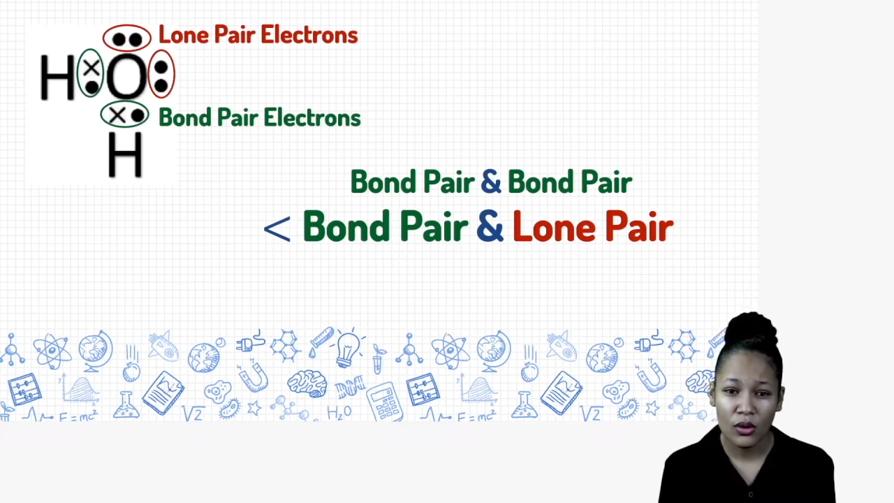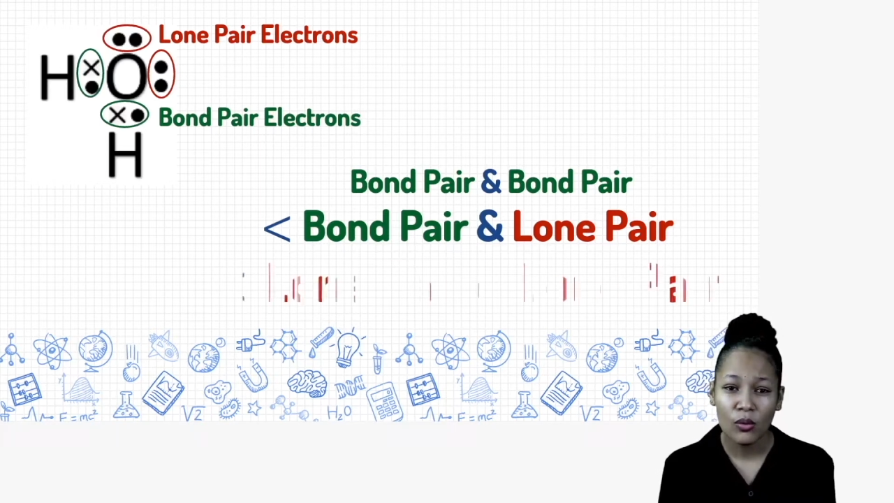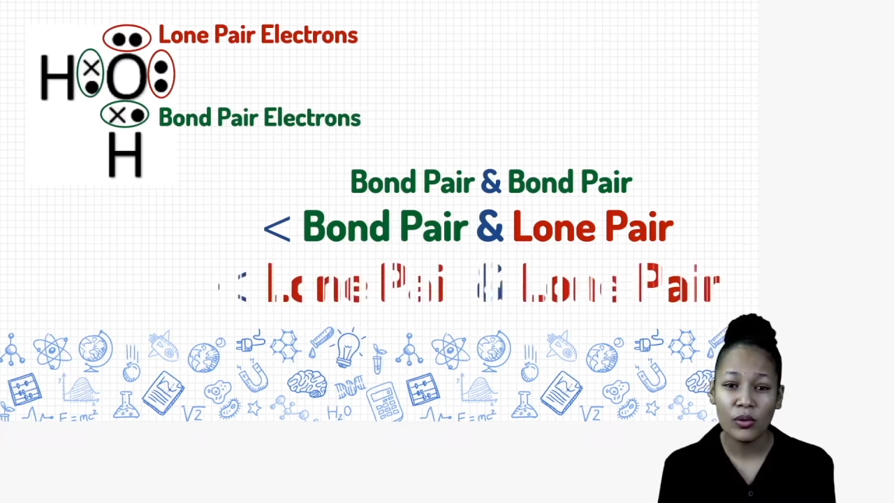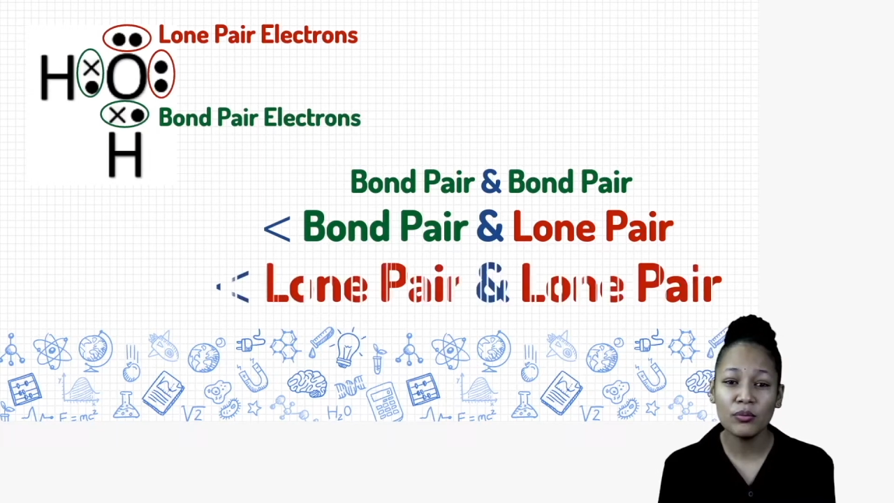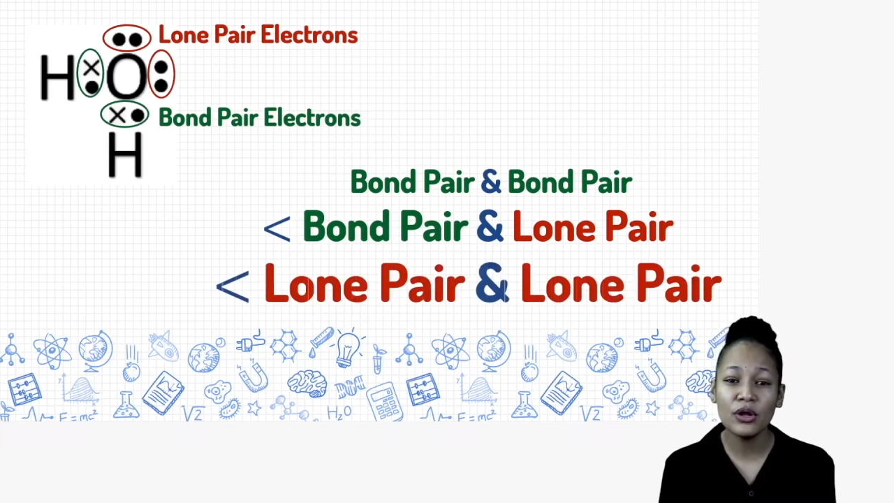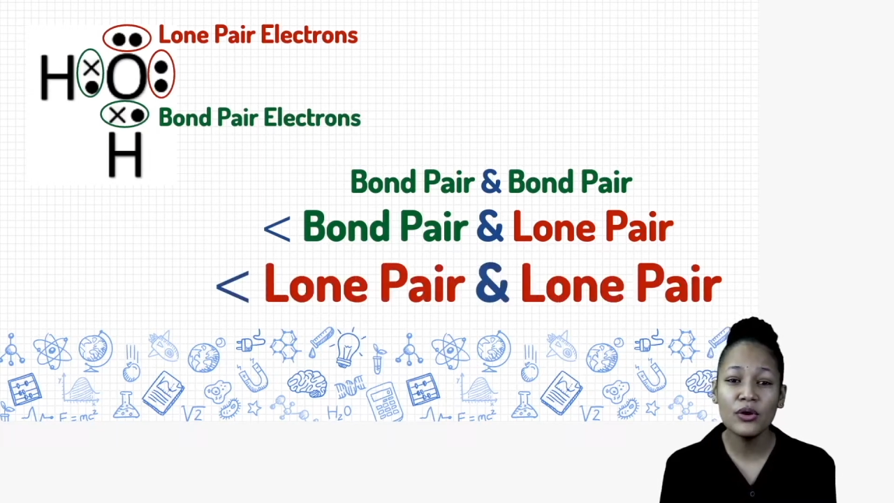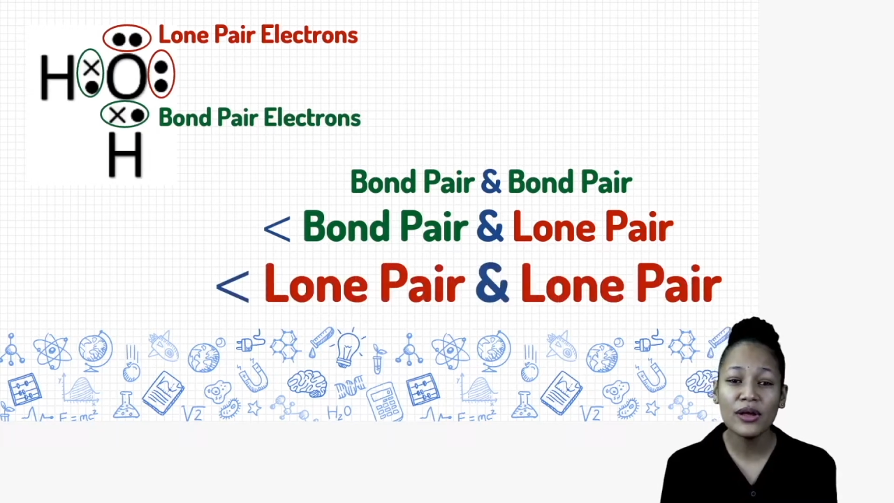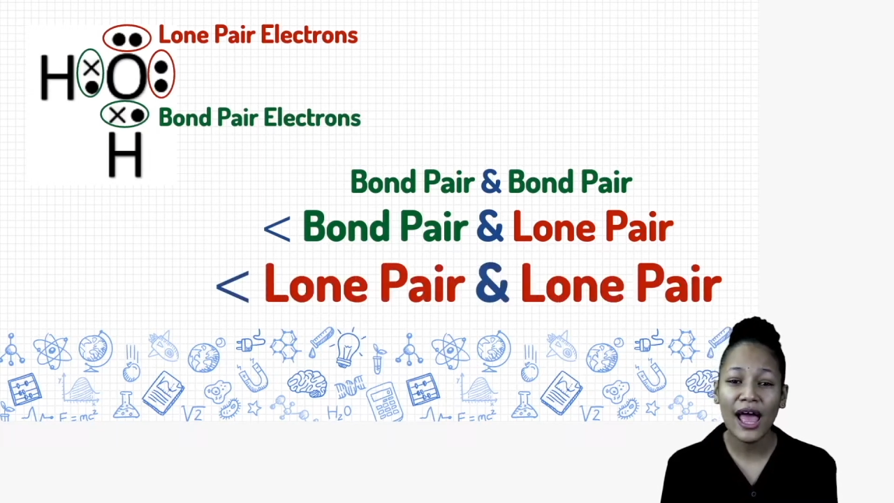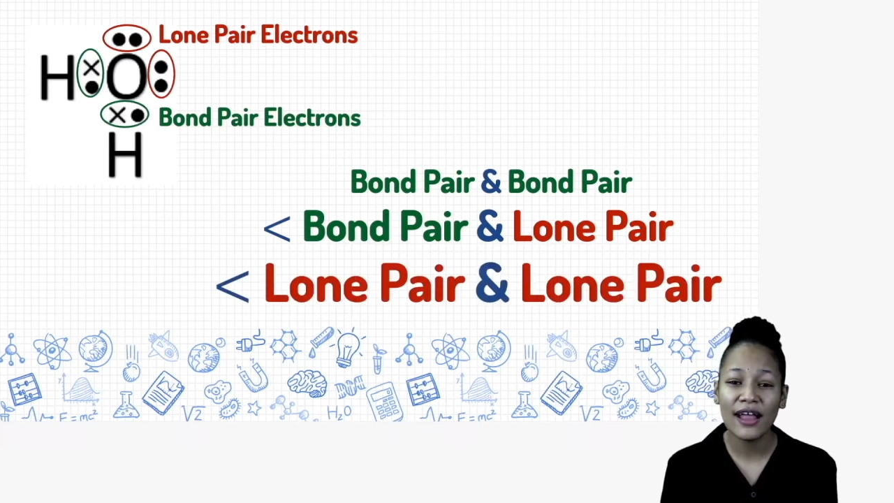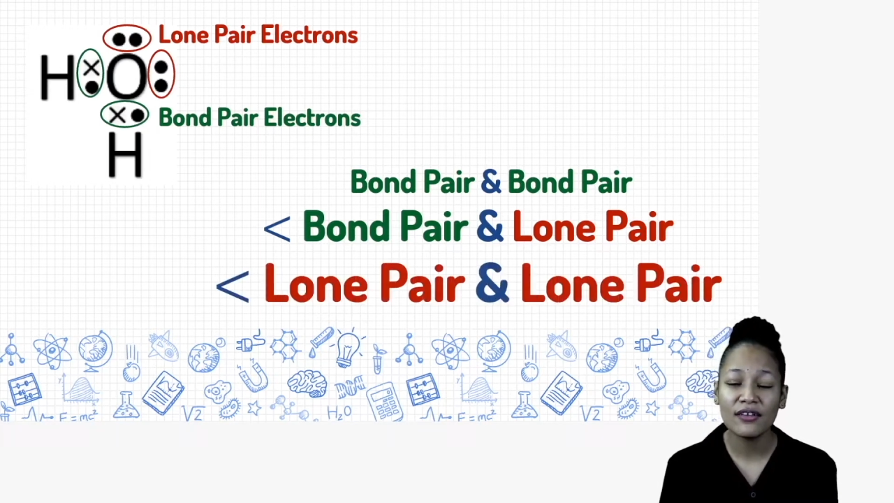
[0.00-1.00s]
When we look
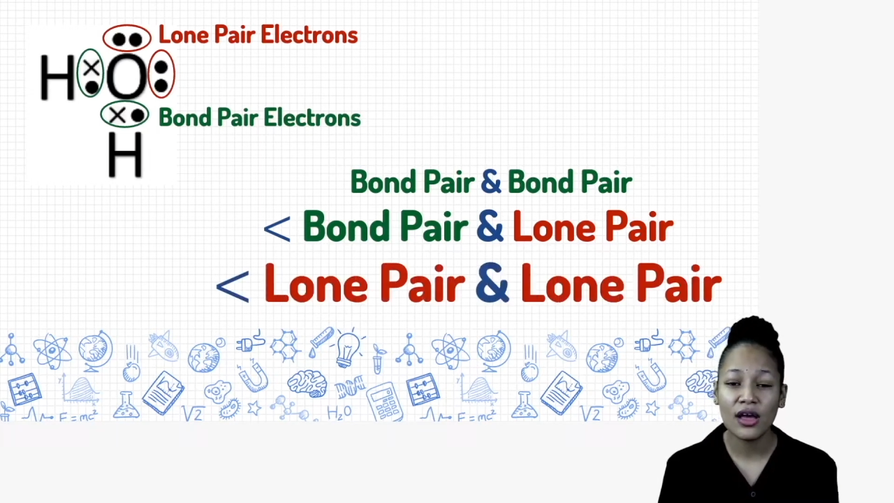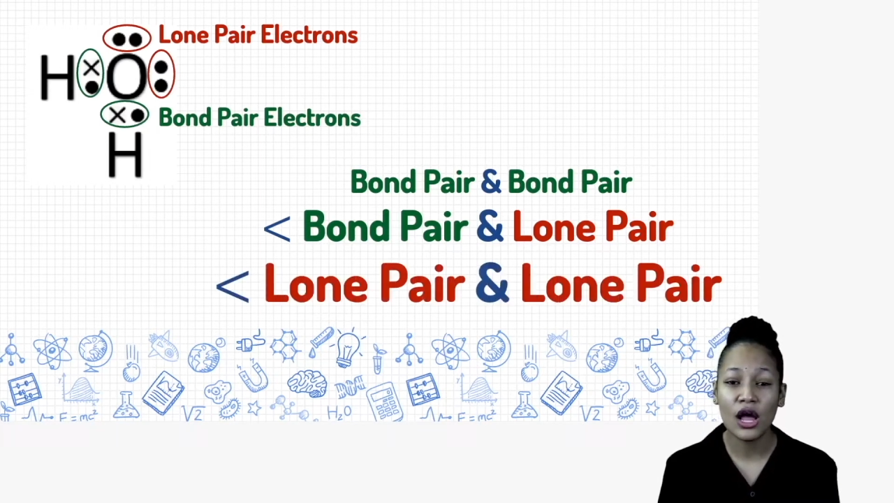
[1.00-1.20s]
at a